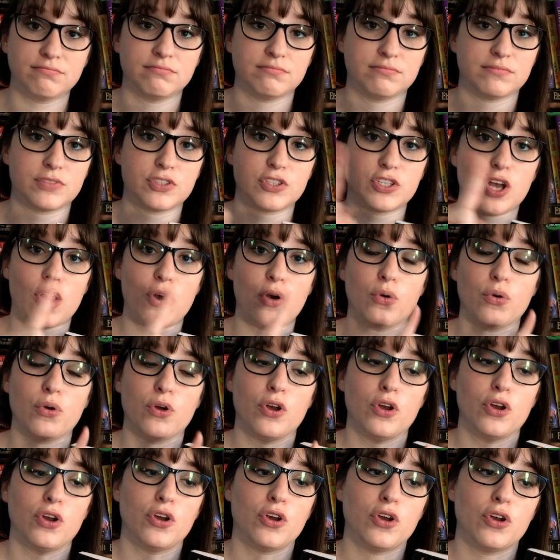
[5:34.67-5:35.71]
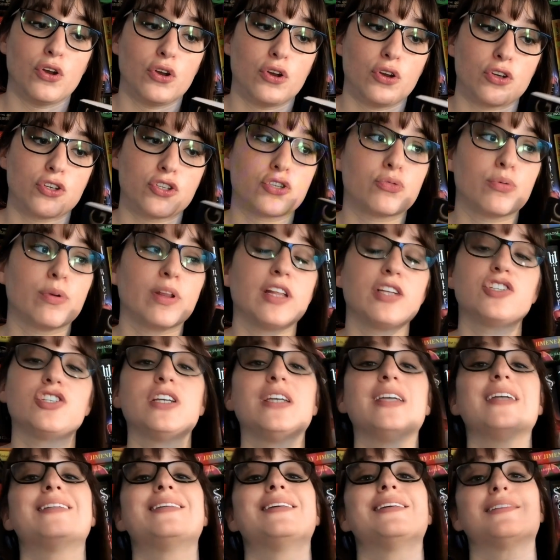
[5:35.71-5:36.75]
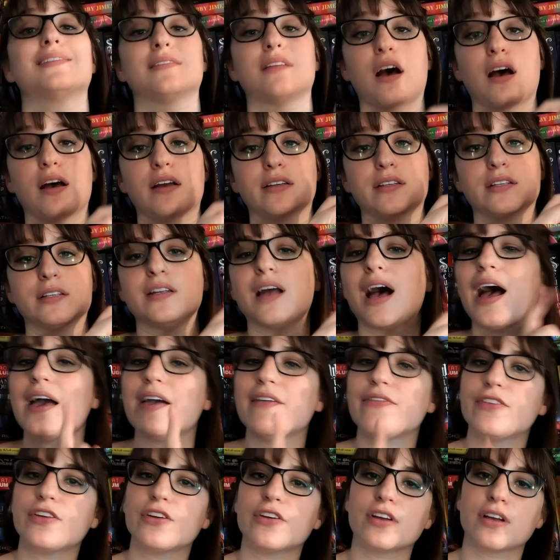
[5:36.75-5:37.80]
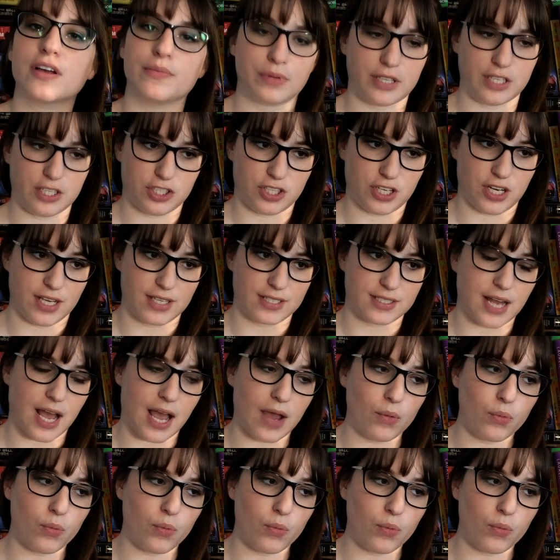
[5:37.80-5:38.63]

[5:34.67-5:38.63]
So, trilogy it is not. Not if you're a completionist.